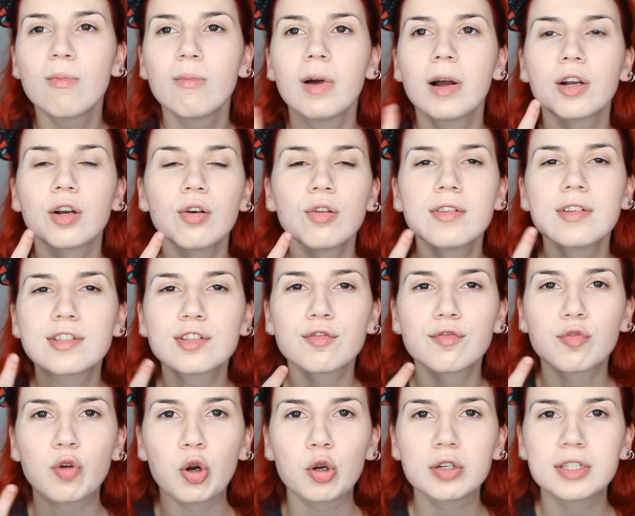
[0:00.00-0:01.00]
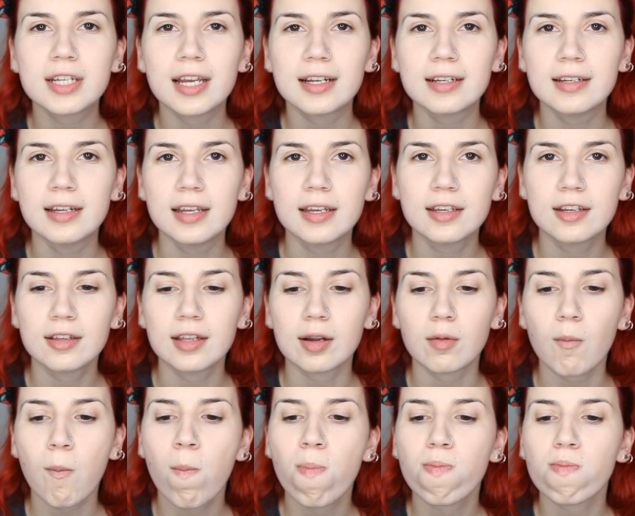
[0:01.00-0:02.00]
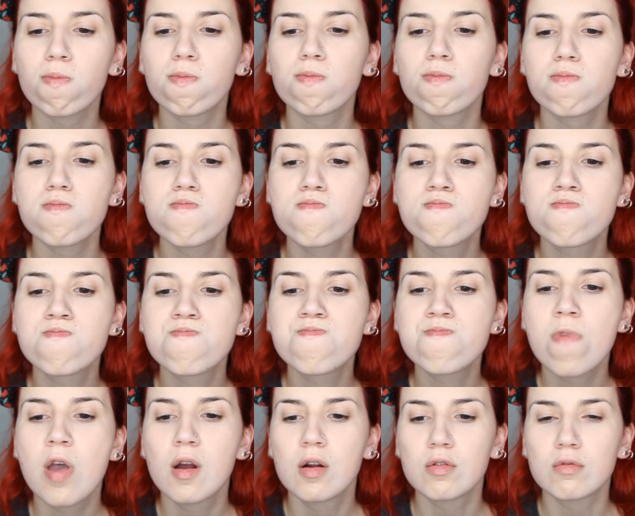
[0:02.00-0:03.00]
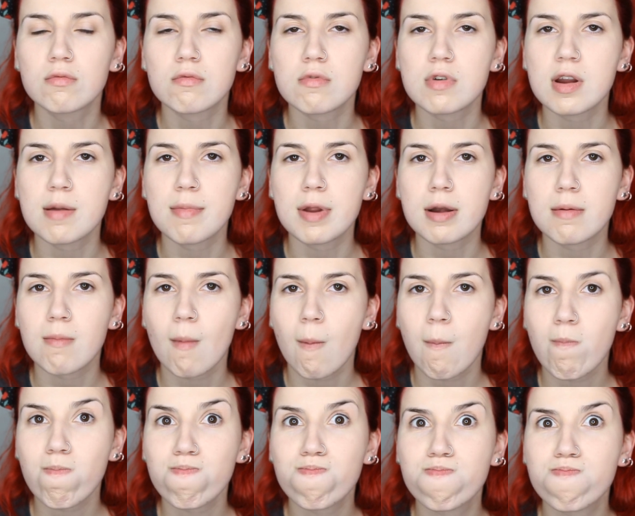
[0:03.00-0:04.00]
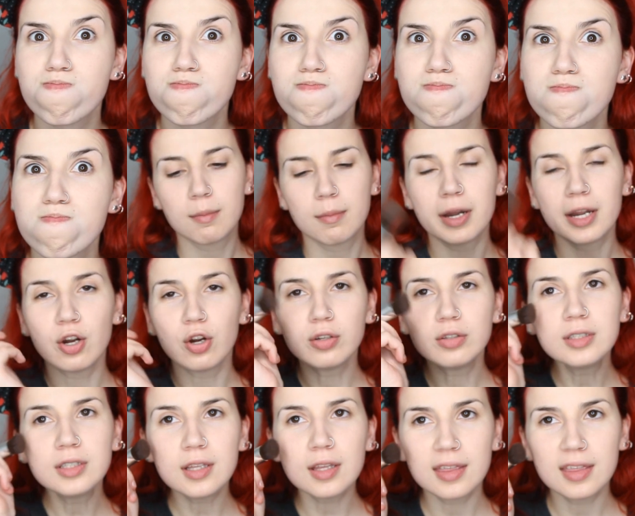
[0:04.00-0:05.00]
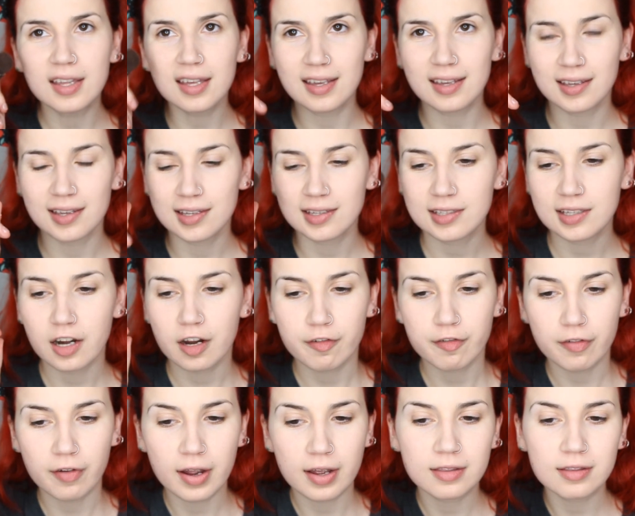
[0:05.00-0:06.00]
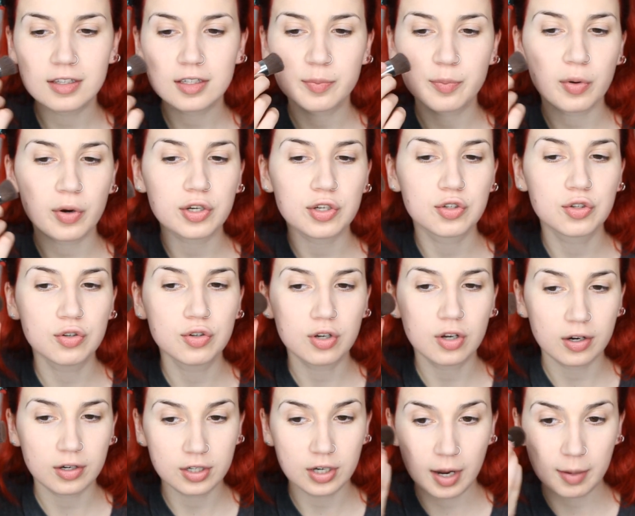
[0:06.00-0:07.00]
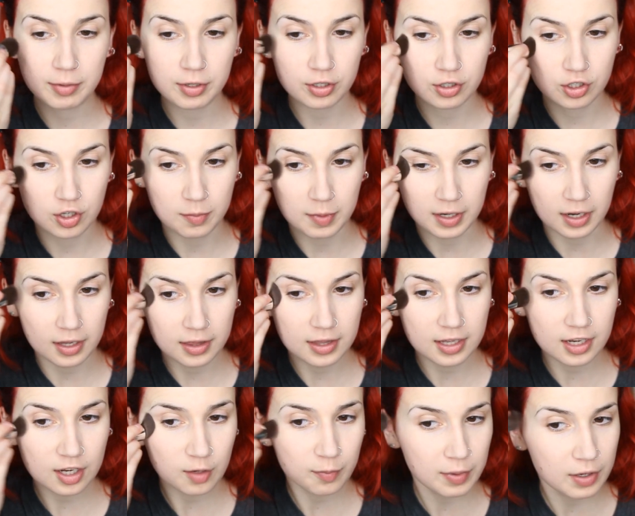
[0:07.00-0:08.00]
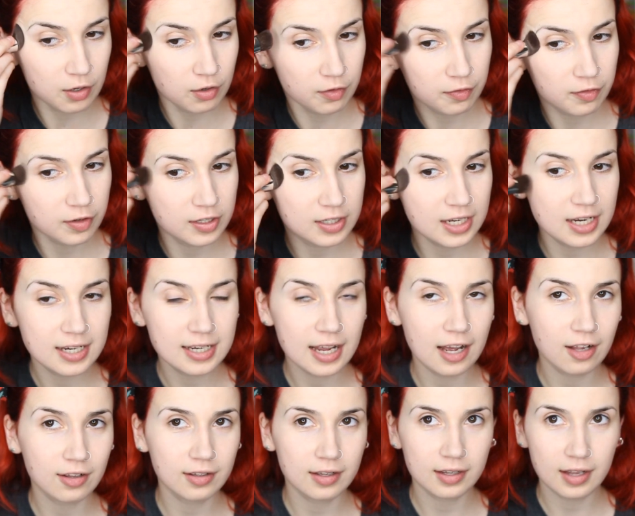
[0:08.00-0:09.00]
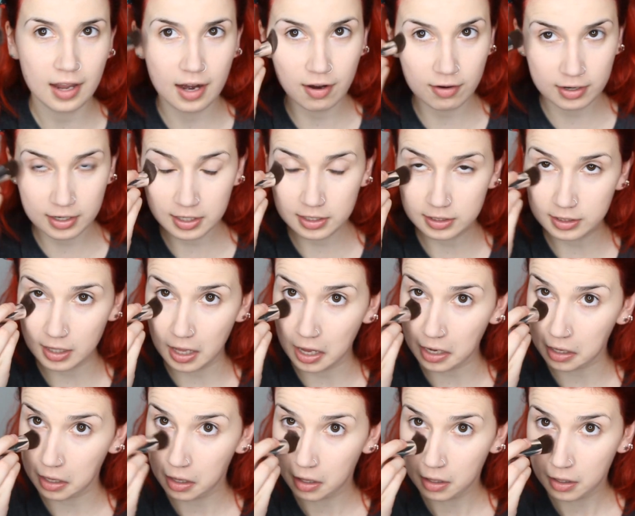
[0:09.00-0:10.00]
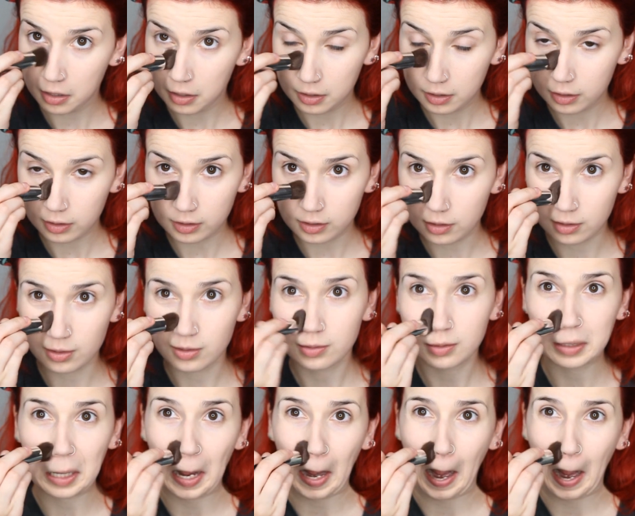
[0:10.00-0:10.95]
I call this the frog technique. You're like, ram it. My only thing is that I find this brush too time consuming. I think it'd be good for detail areas, like, you know,